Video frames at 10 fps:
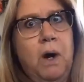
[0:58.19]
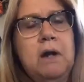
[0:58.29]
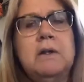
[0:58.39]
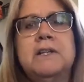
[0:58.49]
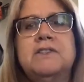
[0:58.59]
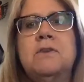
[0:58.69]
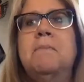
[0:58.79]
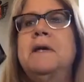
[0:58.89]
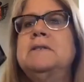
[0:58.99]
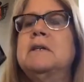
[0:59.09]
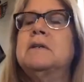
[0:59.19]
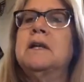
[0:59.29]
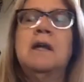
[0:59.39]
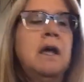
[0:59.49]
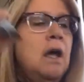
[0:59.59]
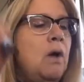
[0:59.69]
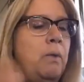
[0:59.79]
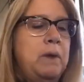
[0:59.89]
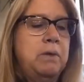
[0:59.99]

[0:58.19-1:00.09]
So basically, we would